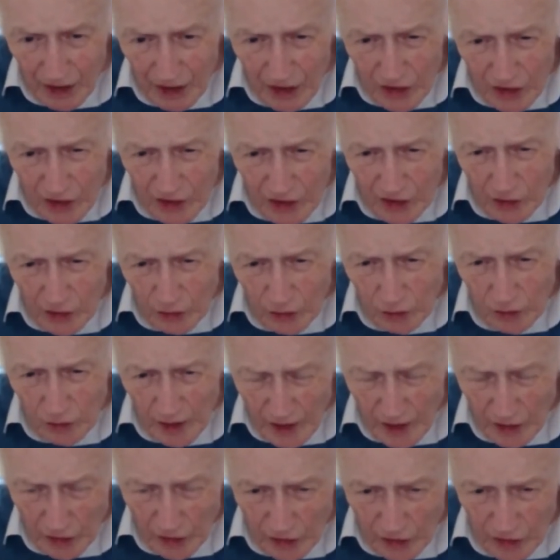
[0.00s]
still
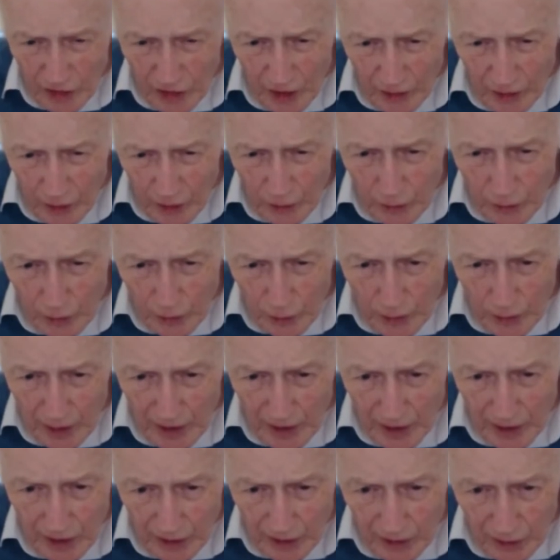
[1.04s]
less to do
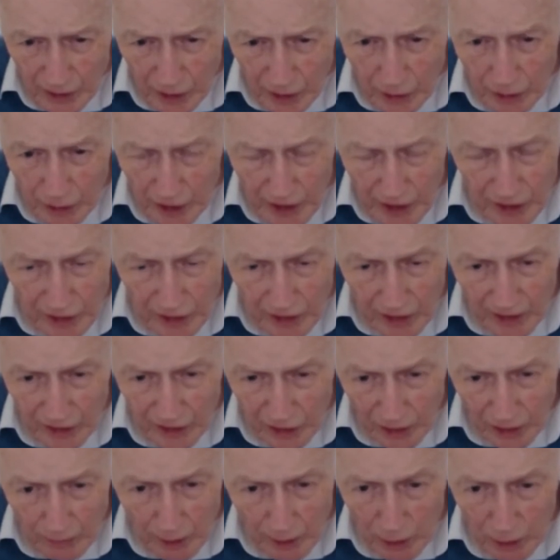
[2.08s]
a degree in a
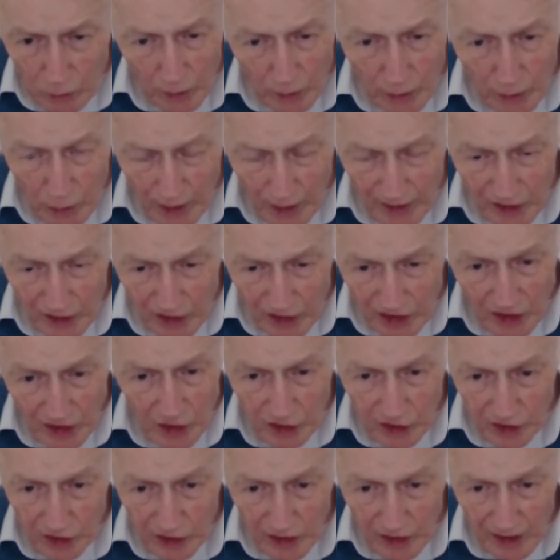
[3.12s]
subject where you had
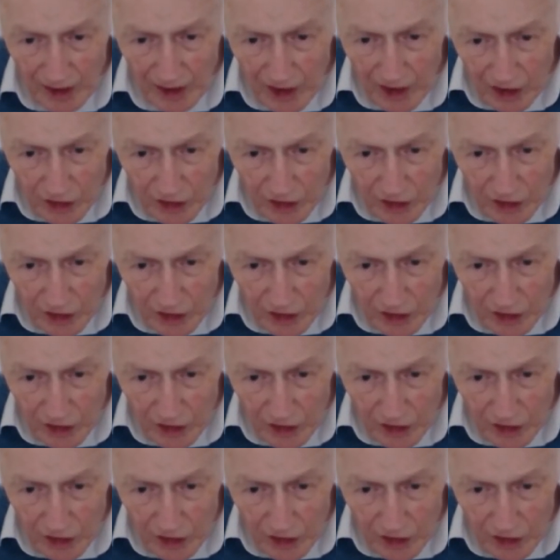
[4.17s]
essentially